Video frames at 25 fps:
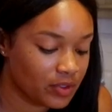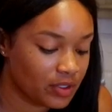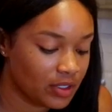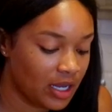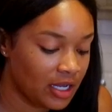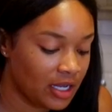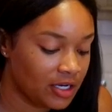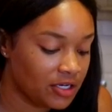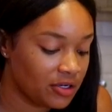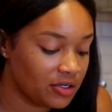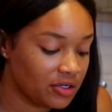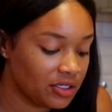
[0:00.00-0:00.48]

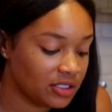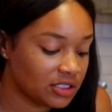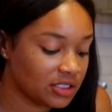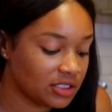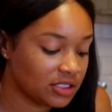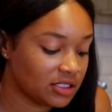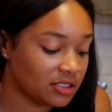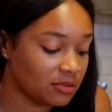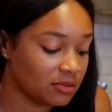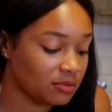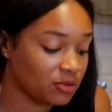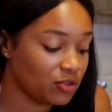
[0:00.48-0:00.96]
I know this
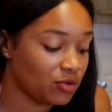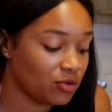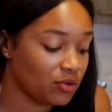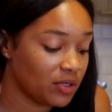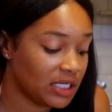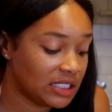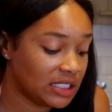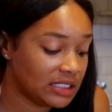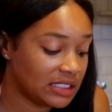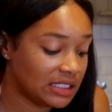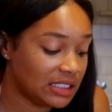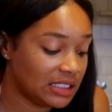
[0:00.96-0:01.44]
is some
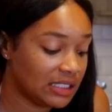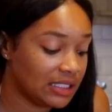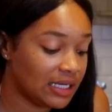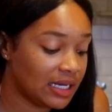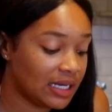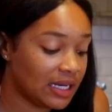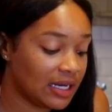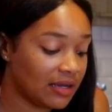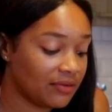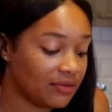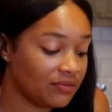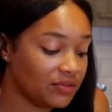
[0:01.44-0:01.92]
crazy
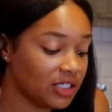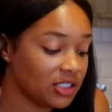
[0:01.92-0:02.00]
dive.